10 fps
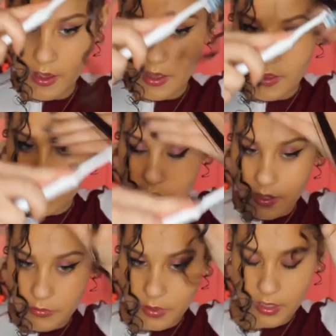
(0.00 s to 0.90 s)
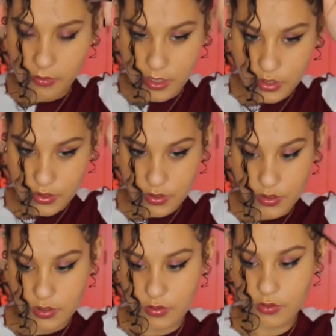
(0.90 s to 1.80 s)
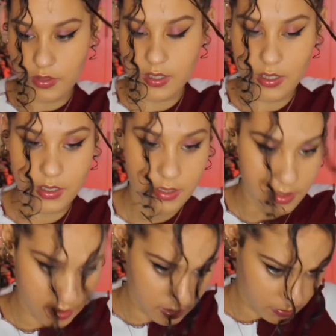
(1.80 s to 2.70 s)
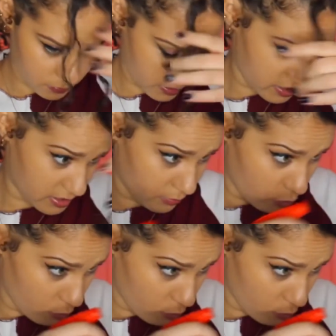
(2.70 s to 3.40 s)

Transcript: and then what I want you to do is spray some more